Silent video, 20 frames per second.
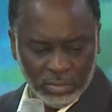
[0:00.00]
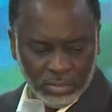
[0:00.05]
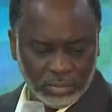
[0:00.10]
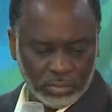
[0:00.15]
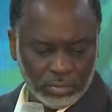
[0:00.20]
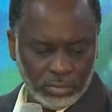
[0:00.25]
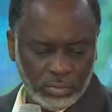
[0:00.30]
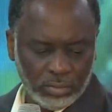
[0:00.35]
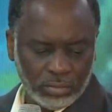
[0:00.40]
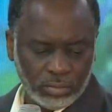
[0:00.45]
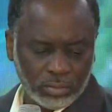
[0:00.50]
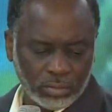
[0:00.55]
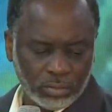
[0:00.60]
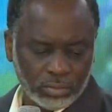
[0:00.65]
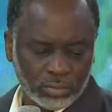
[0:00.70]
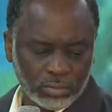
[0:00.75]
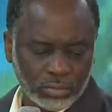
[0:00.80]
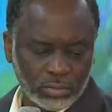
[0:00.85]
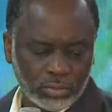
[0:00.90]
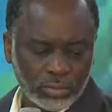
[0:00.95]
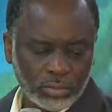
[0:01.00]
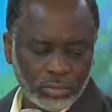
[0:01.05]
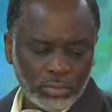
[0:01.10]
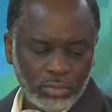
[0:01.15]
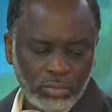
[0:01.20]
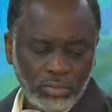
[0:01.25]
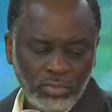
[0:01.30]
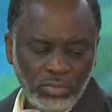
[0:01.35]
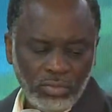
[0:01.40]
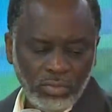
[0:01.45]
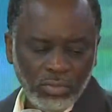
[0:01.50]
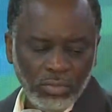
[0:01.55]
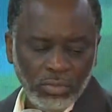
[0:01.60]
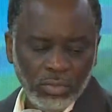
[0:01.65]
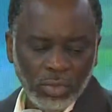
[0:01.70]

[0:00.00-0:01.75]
[no speech]